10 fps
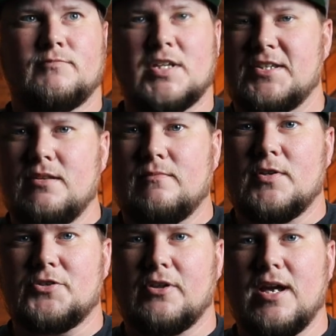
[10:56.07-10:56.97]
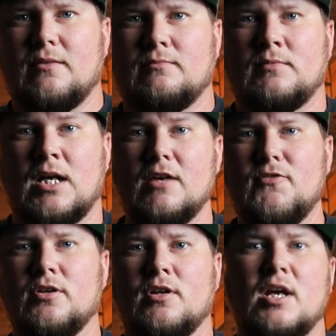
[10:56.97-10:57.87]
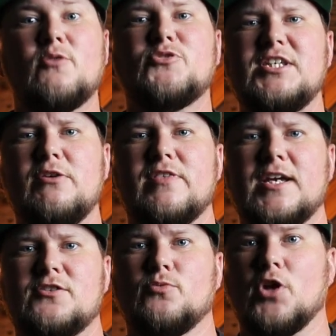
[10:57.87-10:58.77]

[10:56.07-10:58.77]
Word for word: That's it. That's all I got. I love you, and I will see you in the next